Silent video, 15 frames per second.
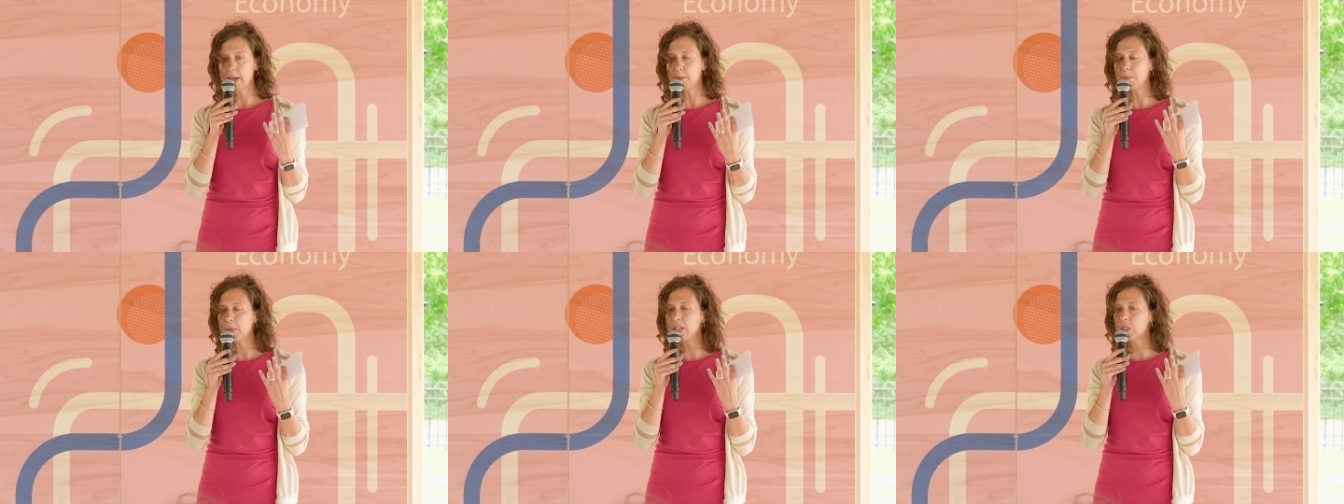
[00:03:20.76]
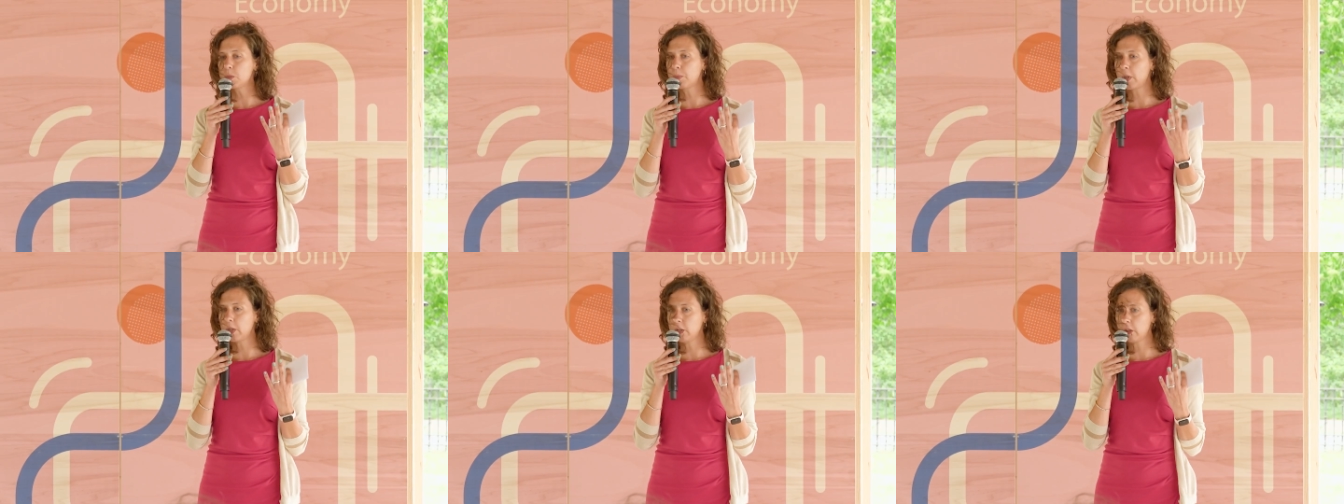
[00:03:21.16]
And mixed
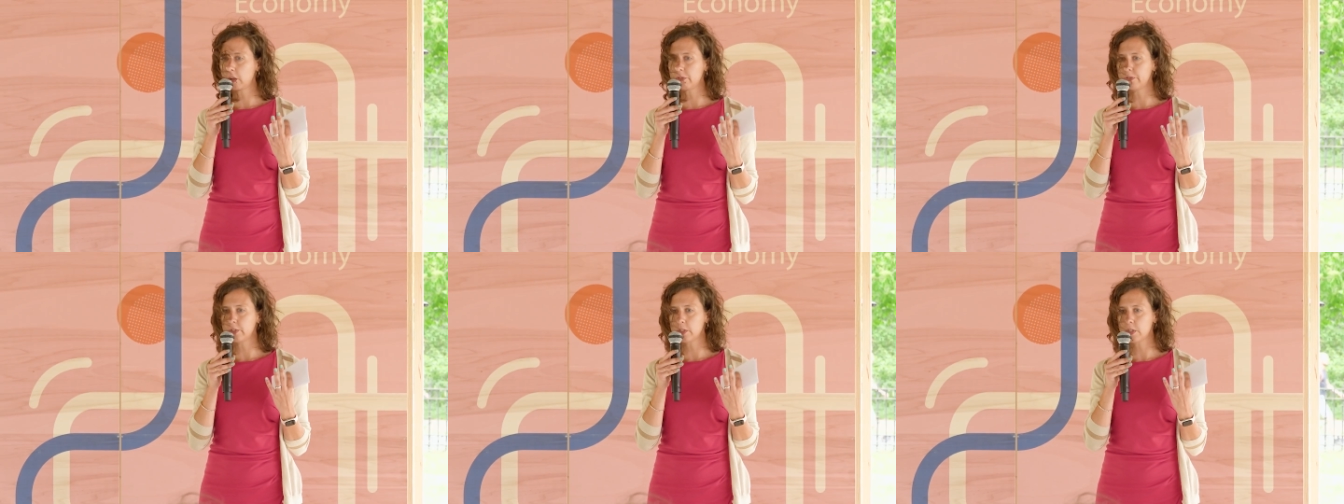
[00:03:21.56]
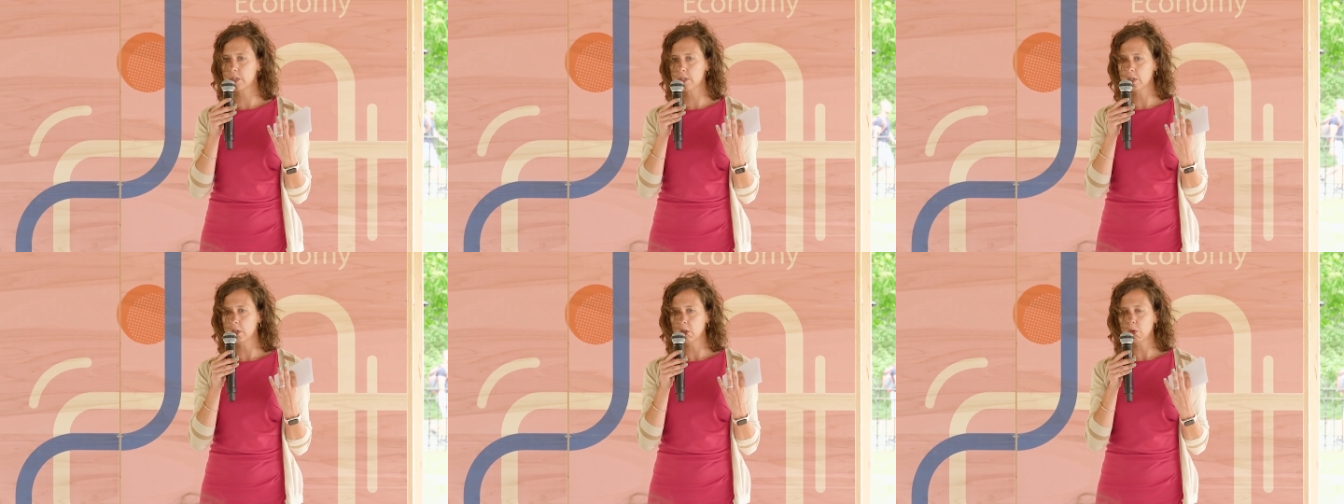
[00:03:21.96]

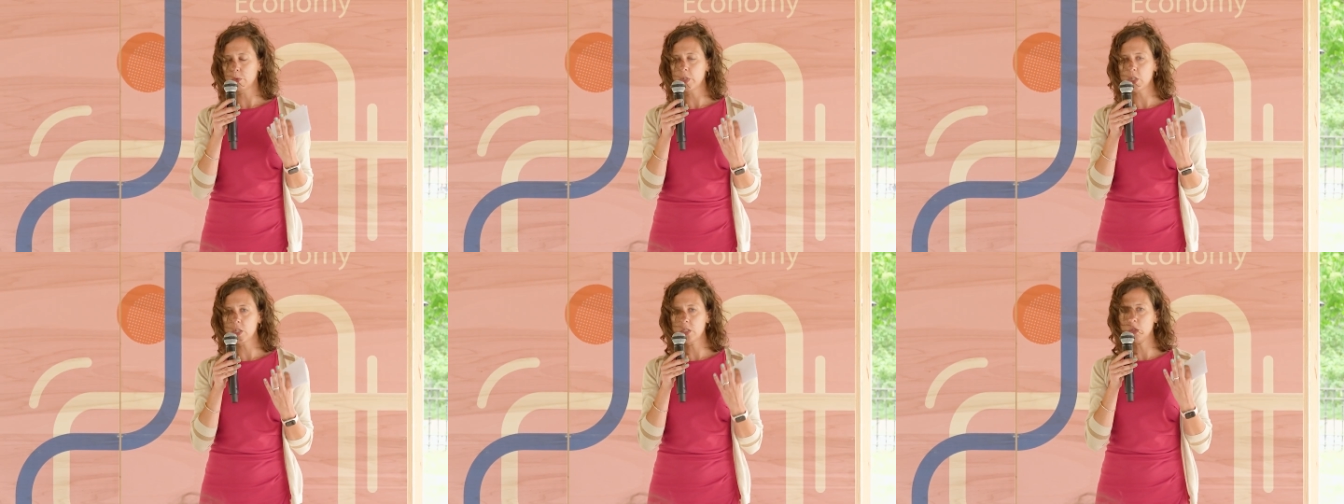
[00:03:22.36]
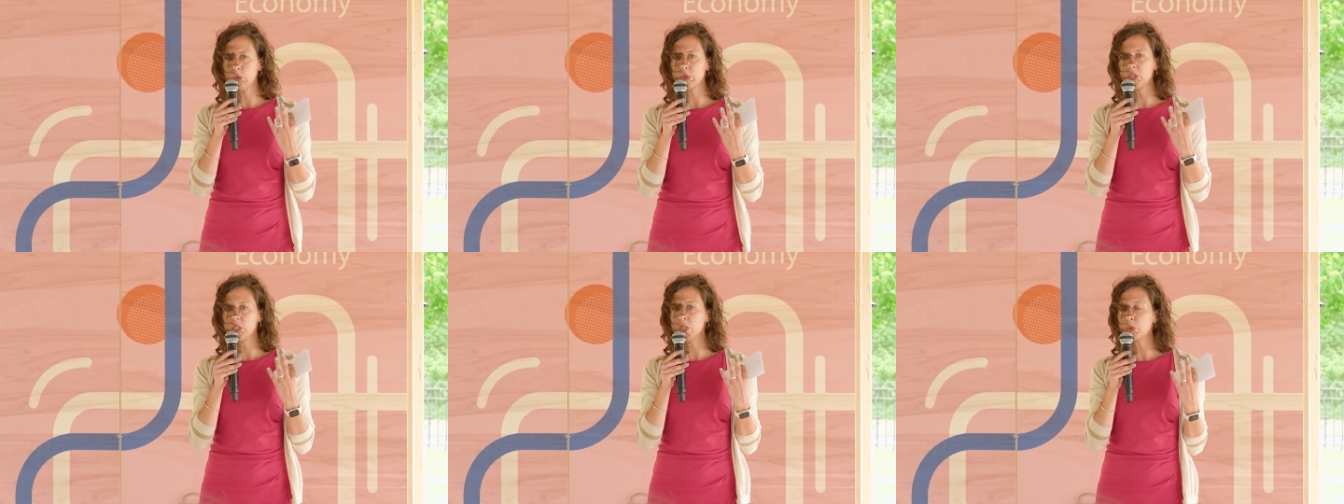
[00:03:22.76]
polyolefins, which is the
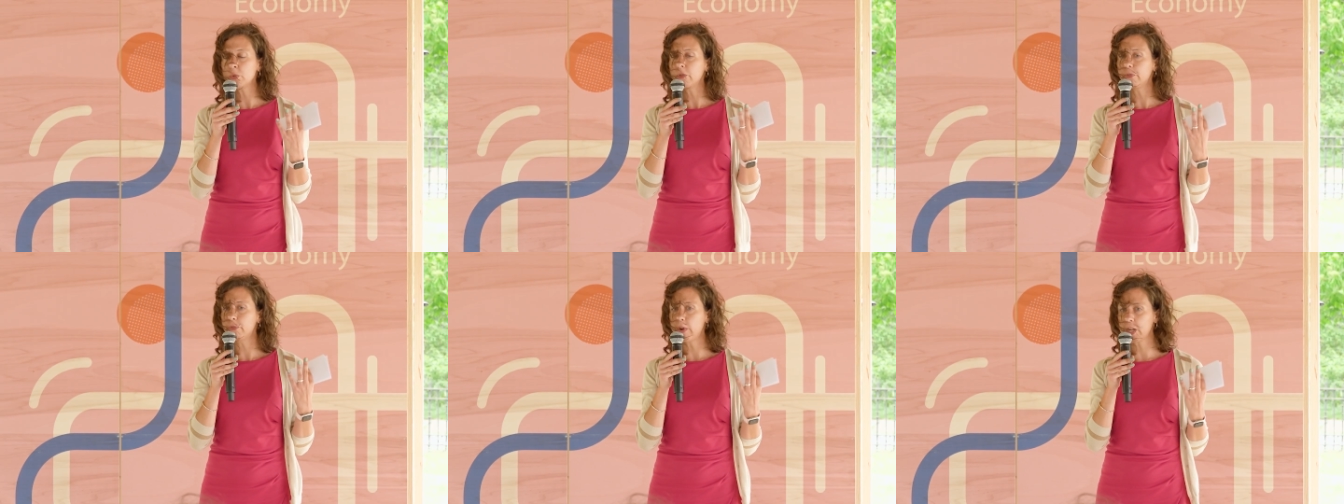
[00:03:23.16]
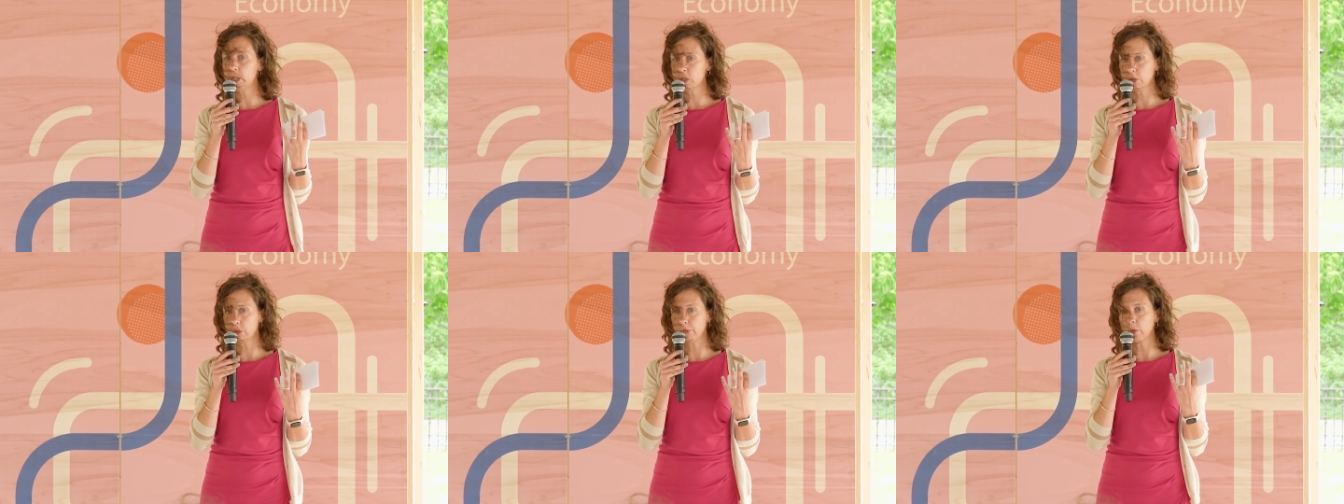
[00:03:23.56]
residual
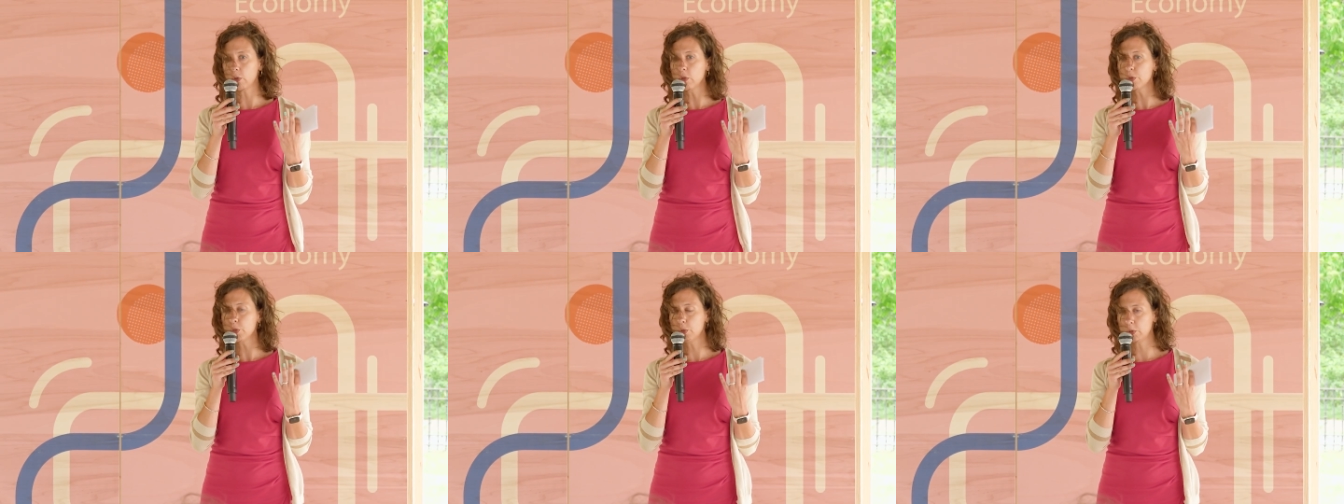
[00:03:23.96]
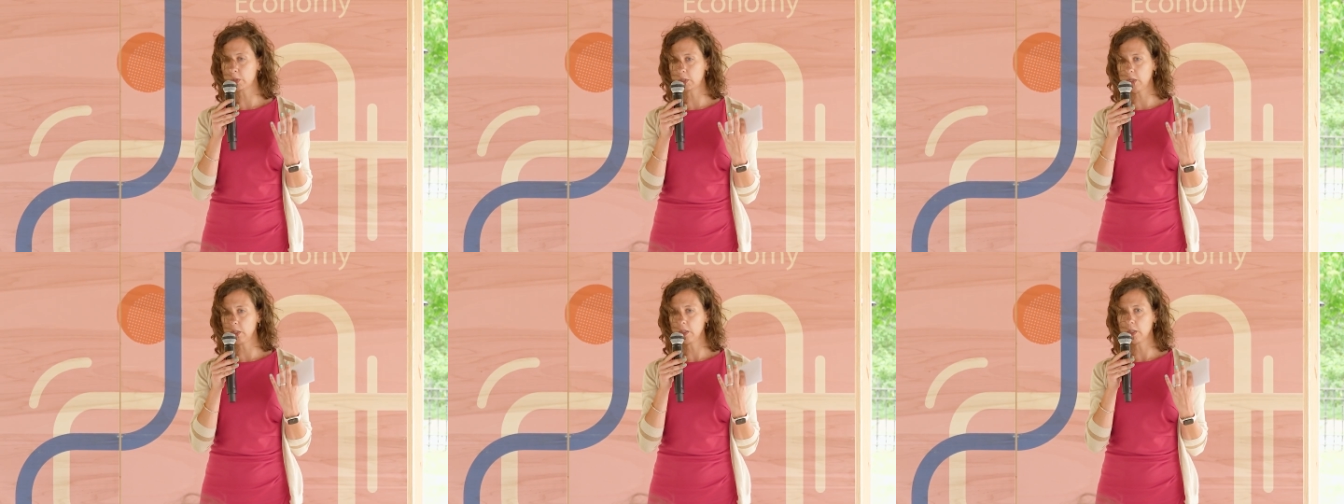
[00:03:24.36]
fraction of all
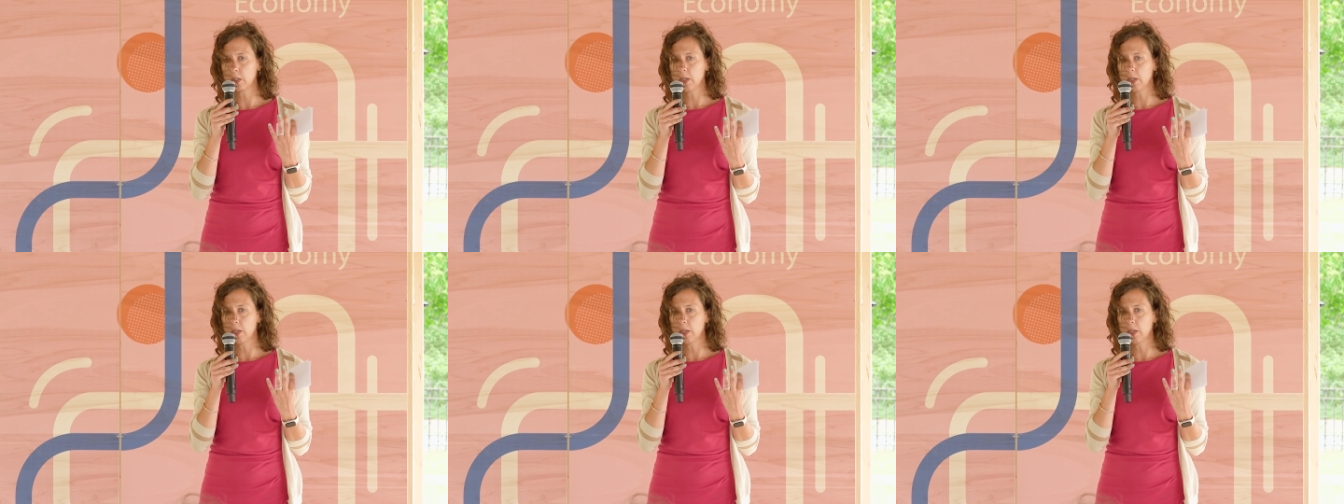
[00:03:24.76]
sorting